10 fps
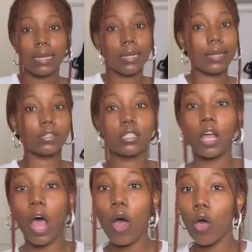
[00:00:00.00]
That's the
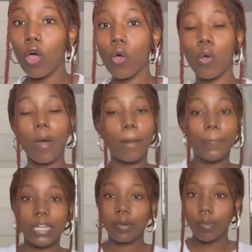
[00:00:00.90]
whole
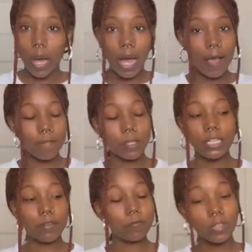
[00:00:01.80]
meaning behind
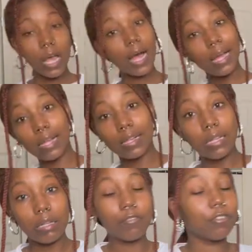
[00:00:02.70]
FaNita Fly
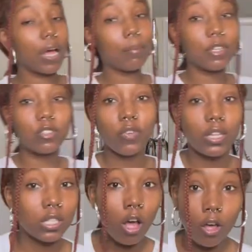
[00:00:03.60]
fly
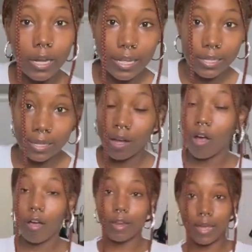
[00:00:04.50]
misfits, all that,
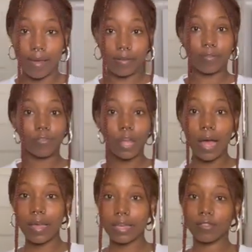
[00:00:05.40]
all that. The
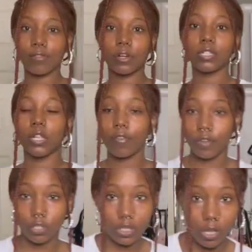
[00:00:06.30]
fly is first love
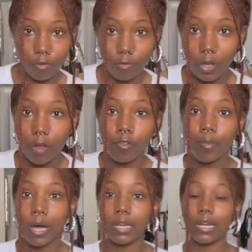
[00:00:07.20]
yourself.
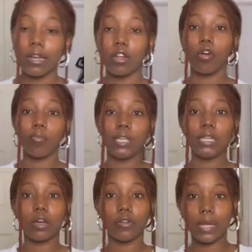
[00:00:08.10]
Everybody that know me
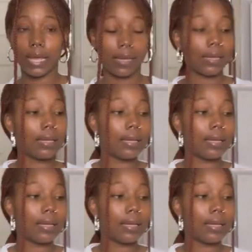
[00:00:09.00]
know that.